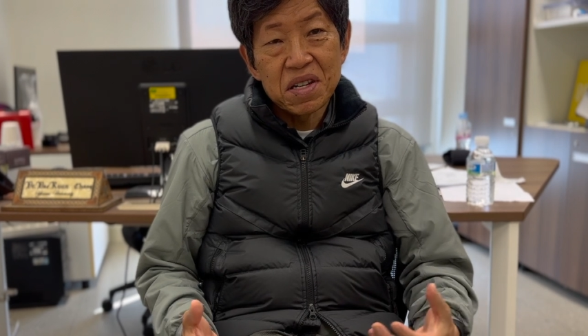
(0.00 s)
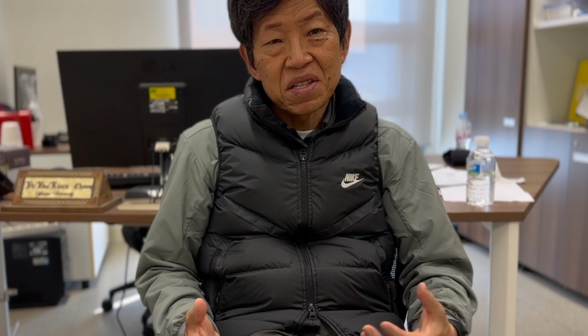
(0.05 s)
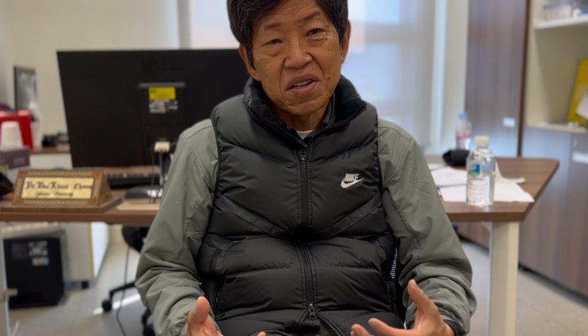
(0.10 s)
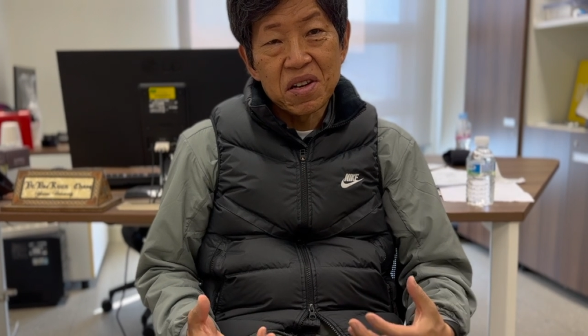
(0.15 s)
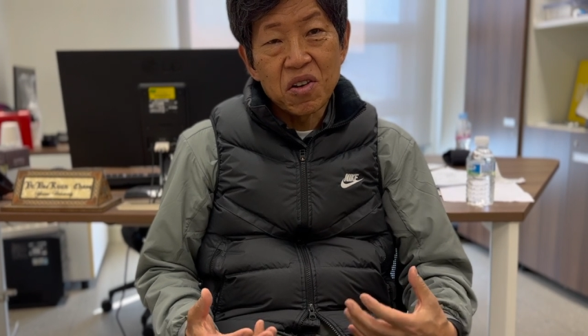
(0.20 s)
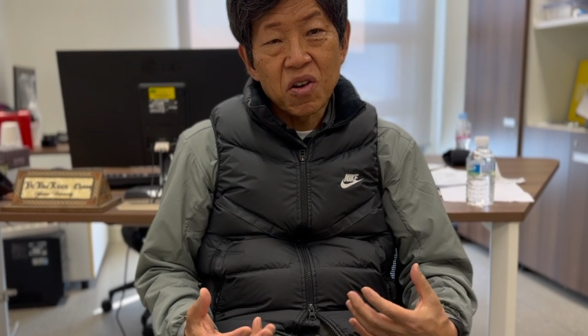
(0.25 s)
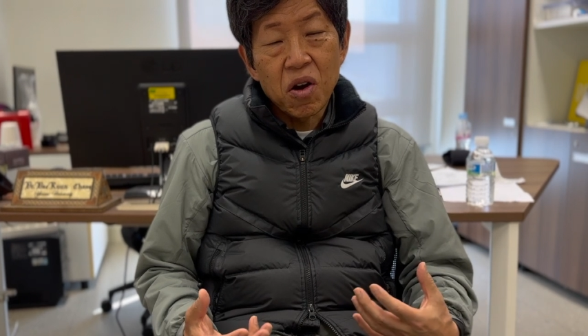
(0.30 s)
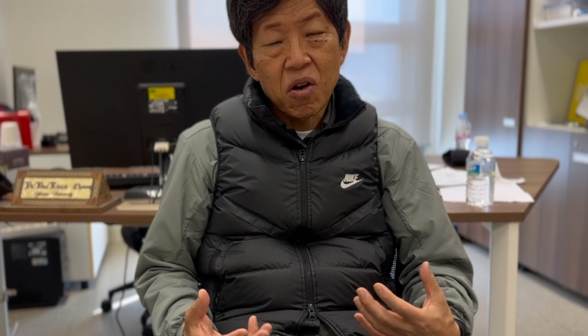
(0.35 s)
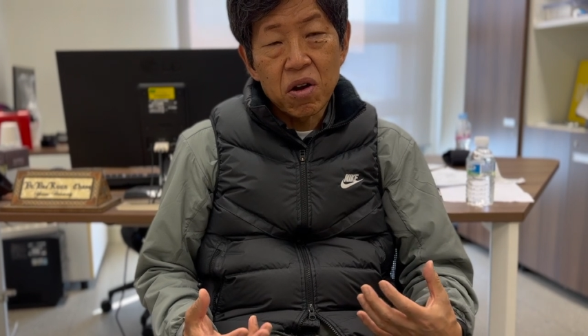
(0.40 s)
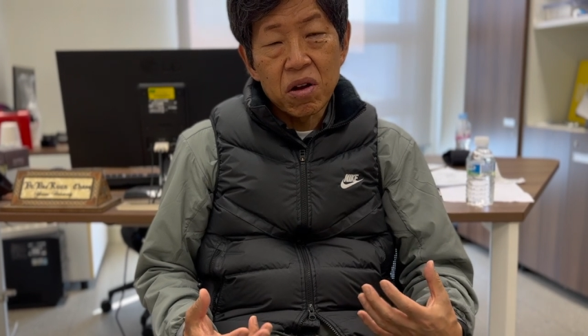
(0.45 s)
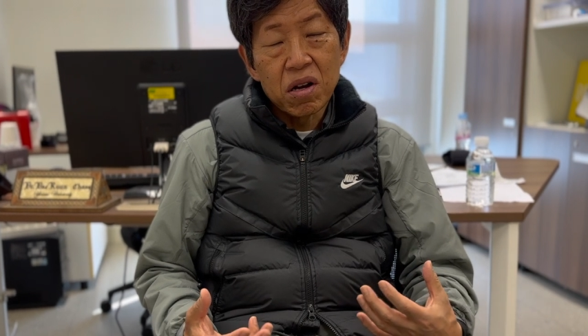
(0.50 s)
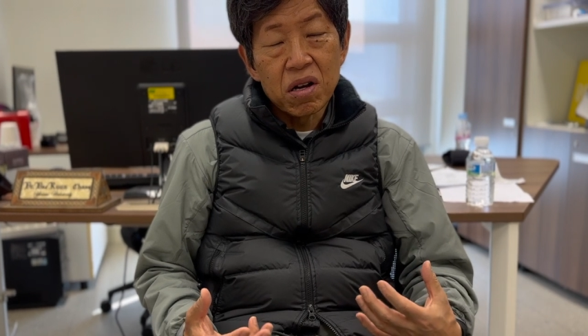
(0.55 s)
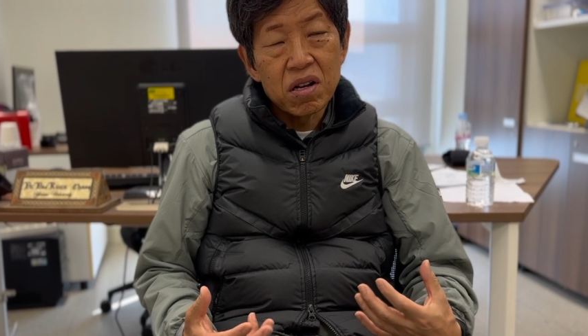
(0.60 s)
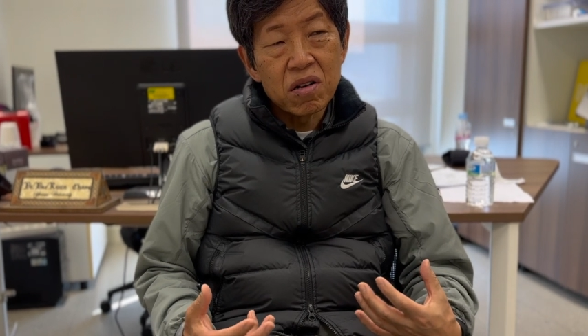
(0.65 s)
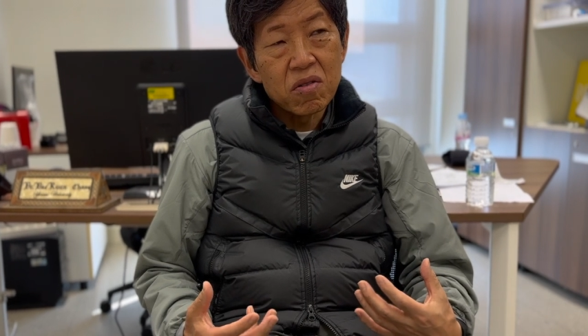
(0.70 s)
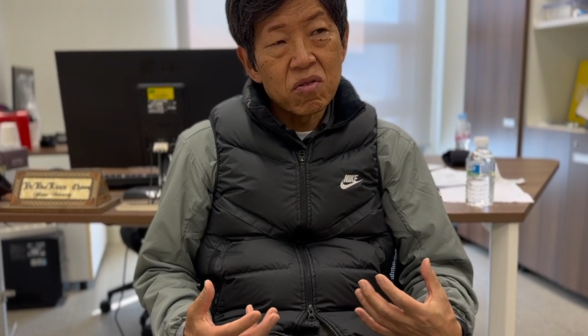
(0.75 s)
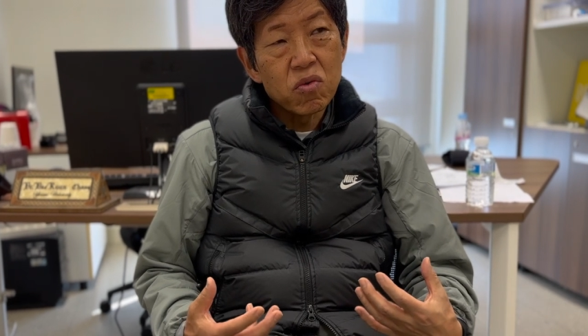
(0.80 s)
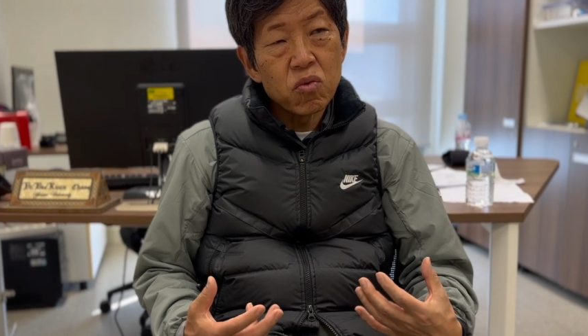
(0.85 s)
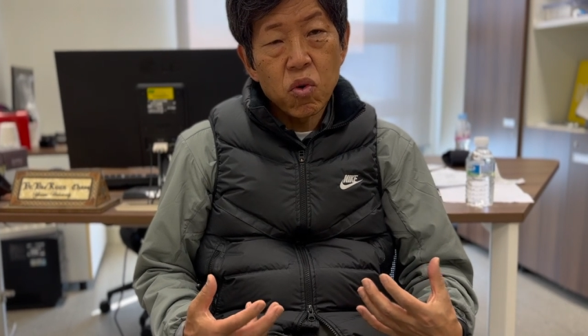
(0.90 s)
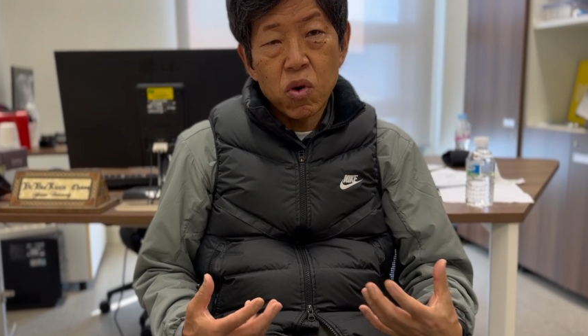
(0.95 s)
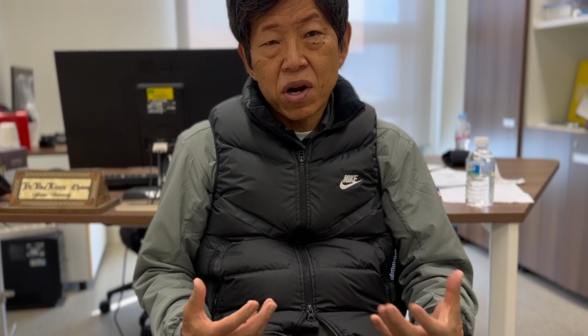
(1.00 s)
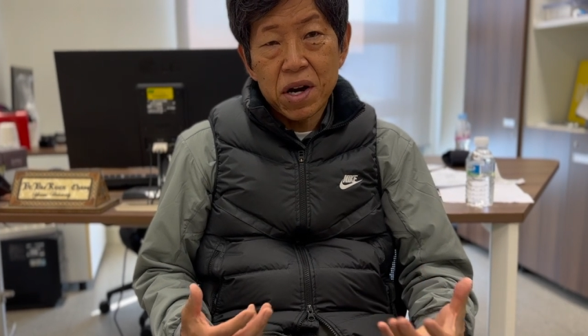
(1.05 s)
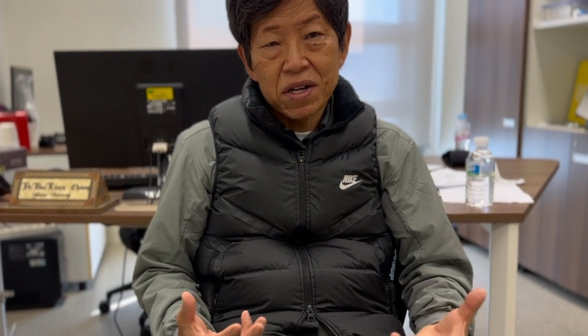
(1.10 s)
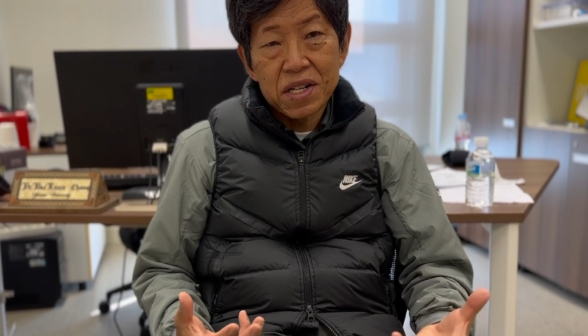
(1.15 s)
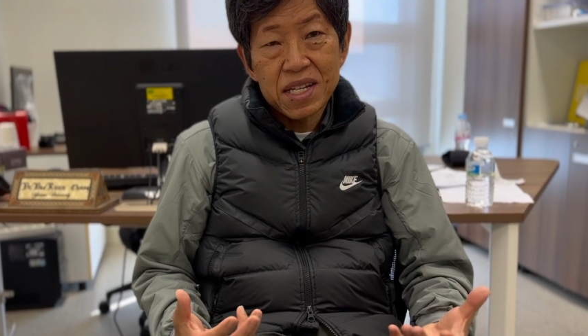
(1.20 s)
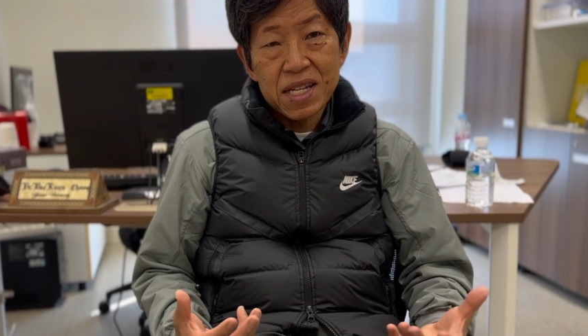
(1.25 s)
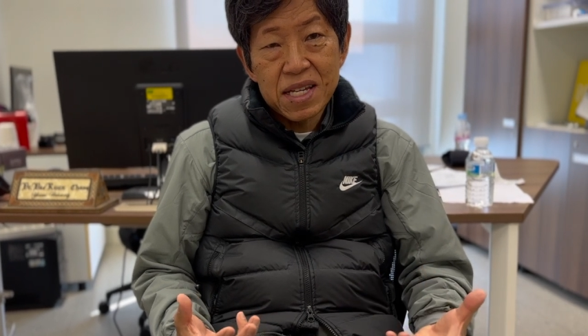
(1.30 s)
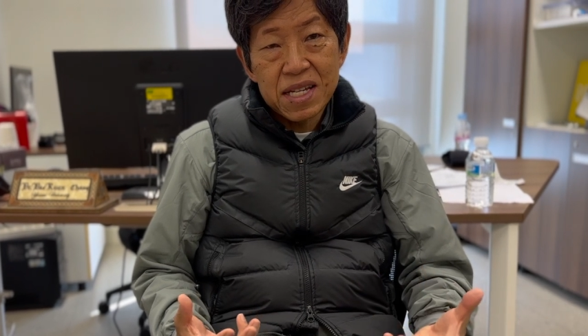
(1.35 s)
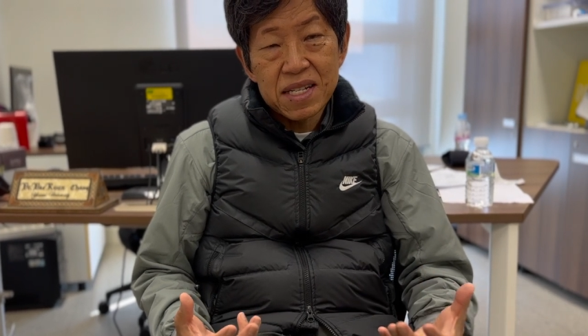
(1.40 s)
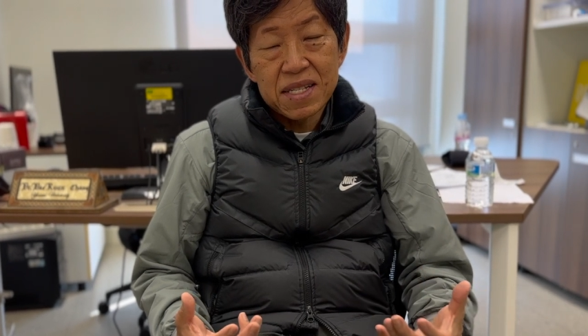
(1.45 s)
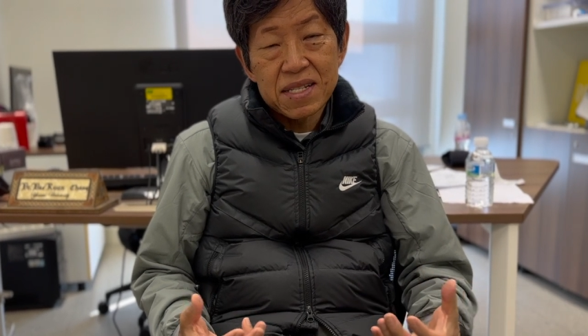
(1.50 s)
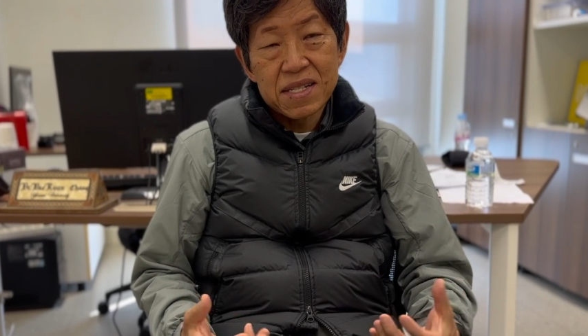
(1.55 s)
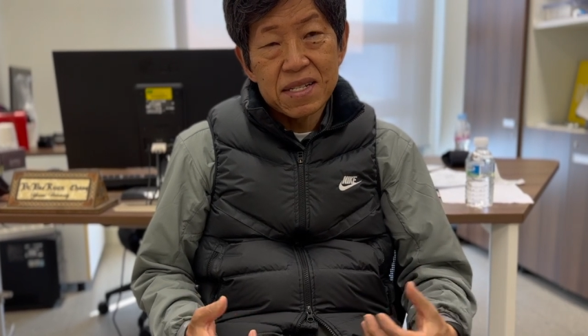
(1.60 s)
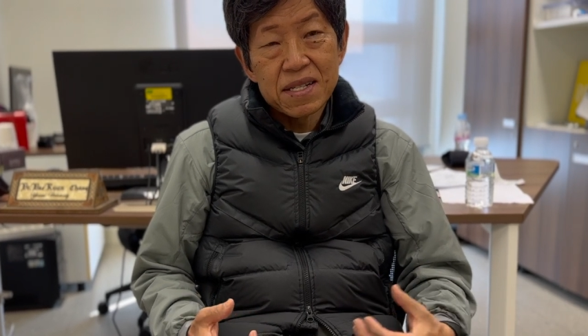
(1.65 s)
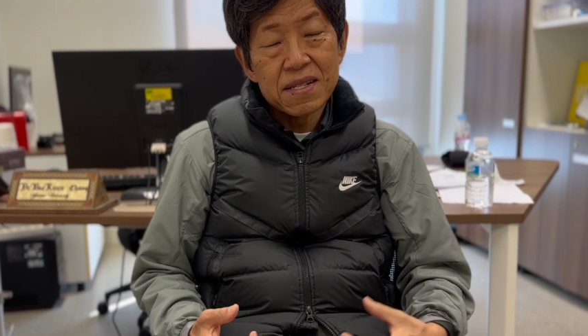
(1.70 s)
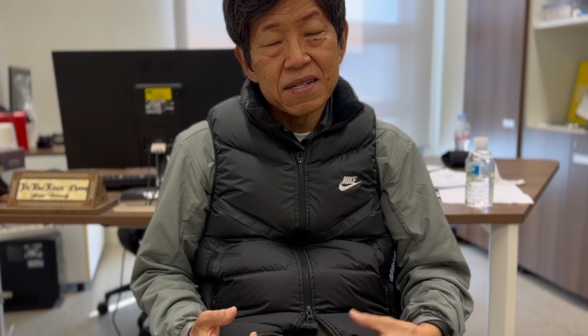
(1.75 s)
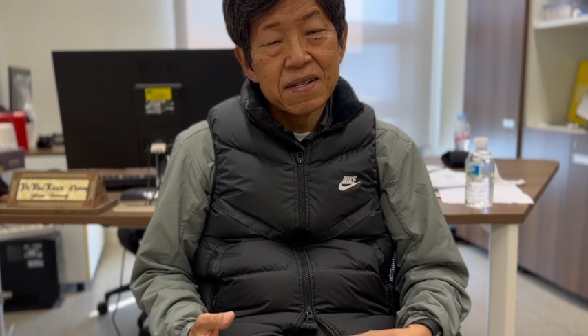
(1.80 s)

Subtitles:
the Guardian,